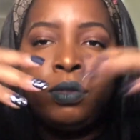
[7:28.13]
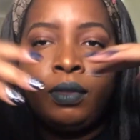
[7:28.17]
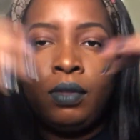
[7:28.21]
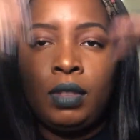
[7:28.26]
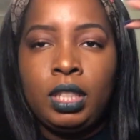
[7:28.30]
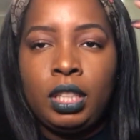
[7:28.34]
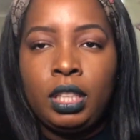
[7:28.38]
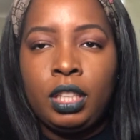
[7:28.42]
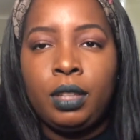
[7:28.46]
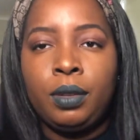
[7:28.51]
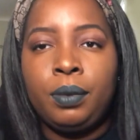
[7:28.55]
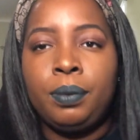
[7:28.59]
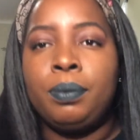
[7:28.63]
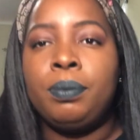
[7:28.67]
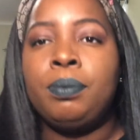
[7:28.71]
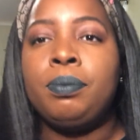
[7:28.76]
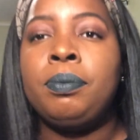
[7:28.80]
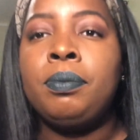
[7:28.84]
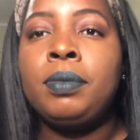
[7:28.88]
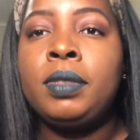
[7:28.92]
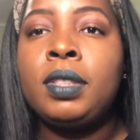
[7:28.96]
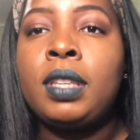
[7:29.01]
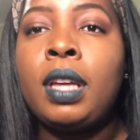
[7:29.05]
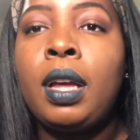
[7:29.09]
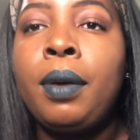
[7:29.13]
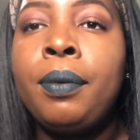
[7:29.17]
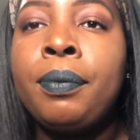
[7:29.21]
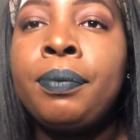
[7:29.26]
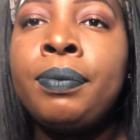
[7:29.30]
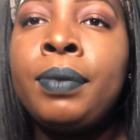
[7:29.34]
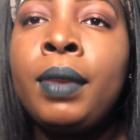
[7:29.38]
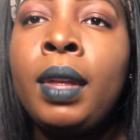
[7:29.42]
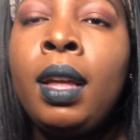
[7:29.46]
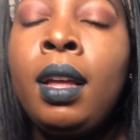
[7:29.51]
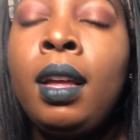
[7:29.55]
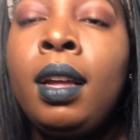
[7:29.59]
Really cute. So
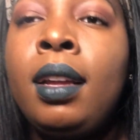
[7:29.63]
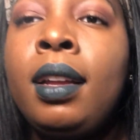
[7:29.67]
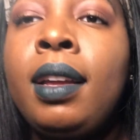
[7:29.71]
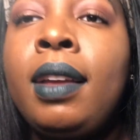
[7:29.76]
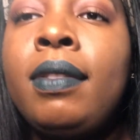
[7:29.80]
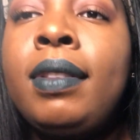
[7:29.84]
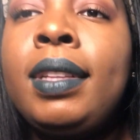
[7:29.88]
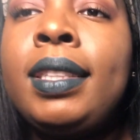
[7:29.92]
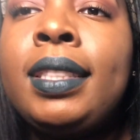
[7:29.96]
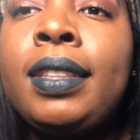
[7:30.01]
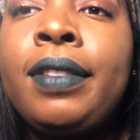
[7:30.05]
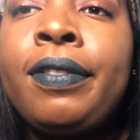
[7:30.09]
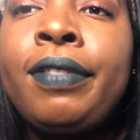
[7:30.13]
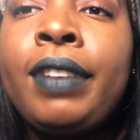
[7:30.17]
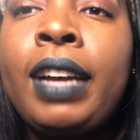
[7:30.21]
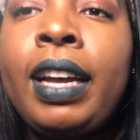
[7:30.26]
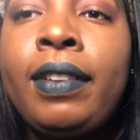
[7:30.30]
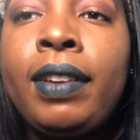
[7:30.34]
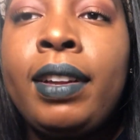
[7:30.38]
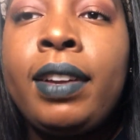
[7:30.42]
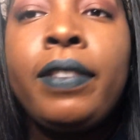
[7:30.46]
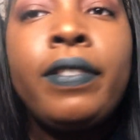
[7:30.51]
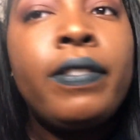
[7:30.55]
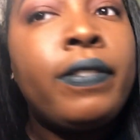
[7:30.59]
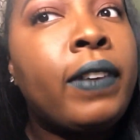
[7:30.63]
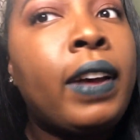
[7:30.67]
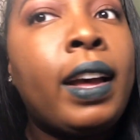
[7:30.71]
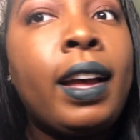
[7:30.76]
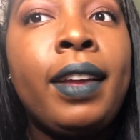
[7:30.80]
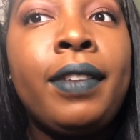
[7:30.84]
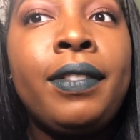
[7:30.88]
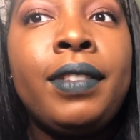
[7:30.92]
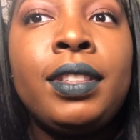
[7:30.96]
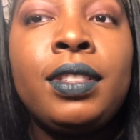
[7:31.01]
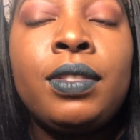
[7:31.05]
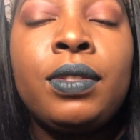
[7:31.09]
give this a 5 out of
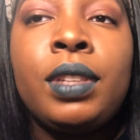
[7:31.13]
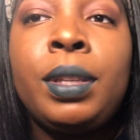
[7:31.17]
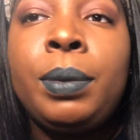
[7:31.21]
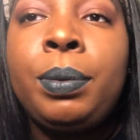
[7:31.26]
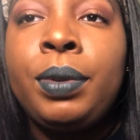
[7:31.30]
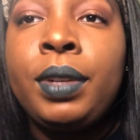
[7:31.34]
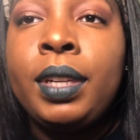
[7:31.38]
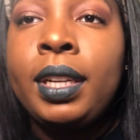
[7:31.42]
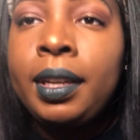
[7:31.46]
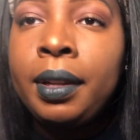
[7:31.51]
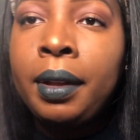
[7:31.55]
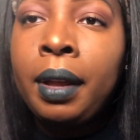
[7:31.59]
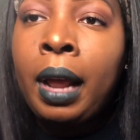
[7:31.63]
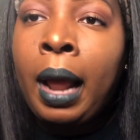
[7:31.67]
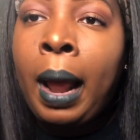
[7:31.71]
5. It's really pretty.